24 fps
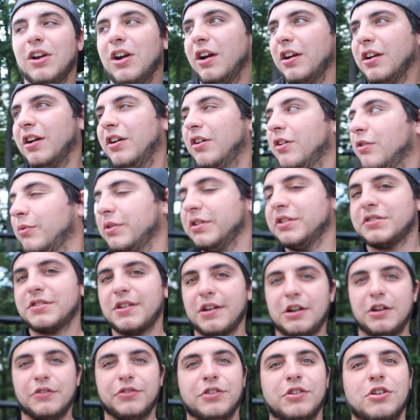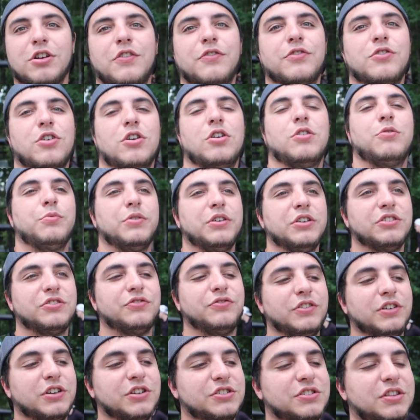Alright y'all, we just got off the golf cart. We
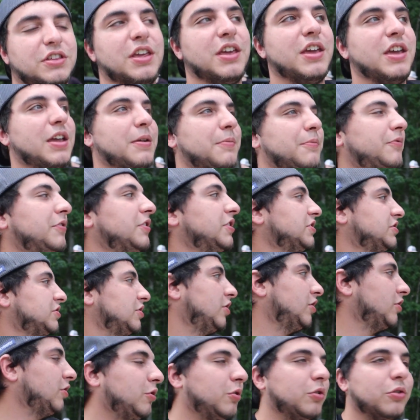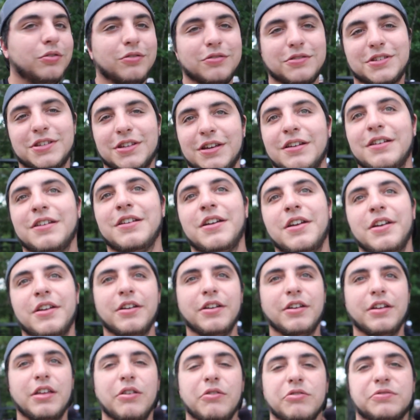just finished the game, finished our holes.
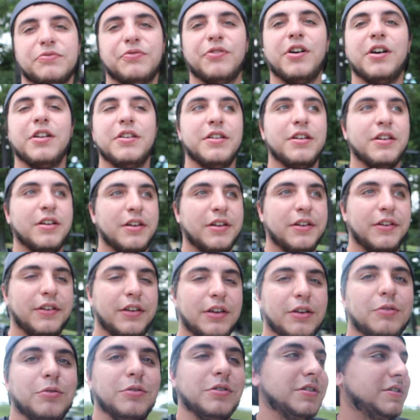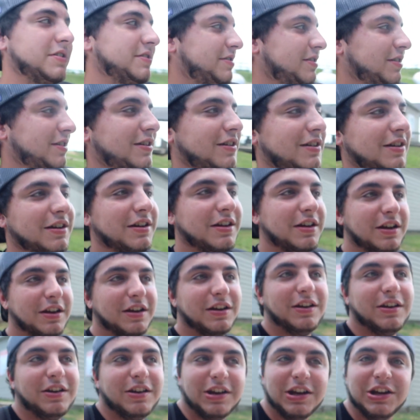It was fun. It was uh,
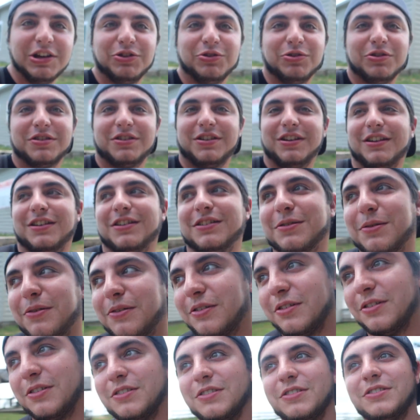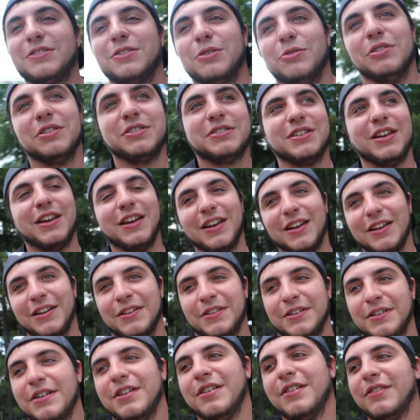interesting, so to say.
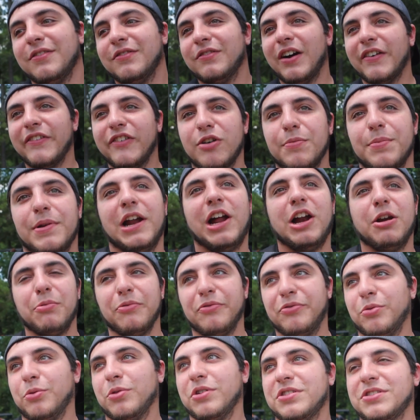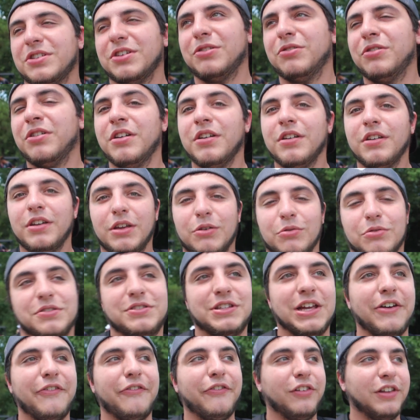I've never been out here before, so it was
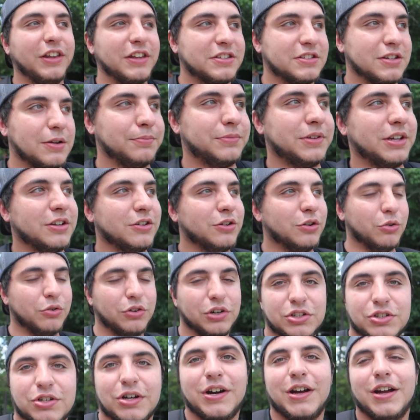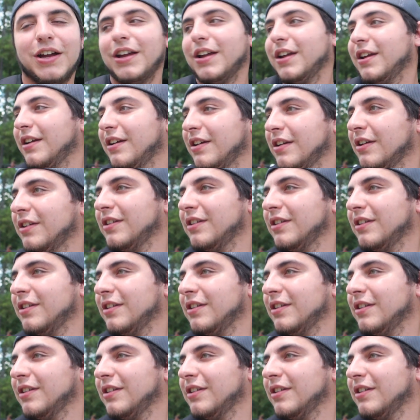definitely something new to try.